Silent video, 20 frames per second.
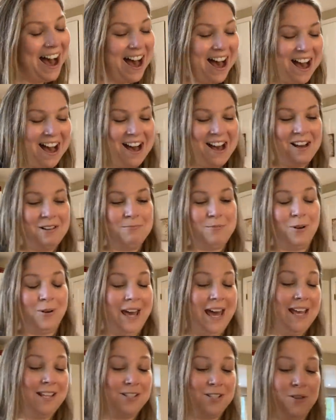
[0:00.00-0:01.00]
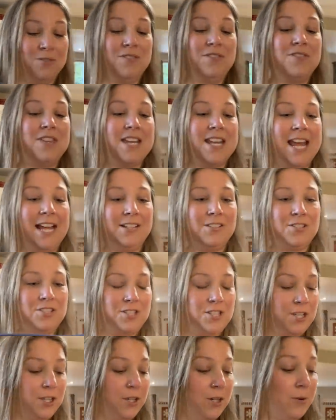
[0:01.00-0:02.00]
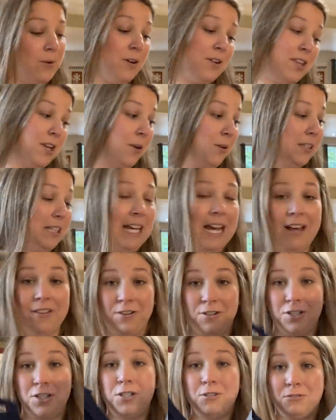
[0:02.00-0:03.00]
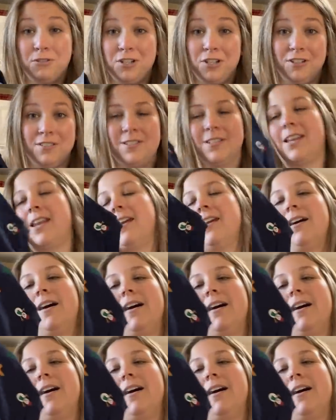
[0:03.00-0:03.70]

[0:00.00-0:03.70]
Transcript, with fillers: Okay, so the next two, or the only other two shirts that I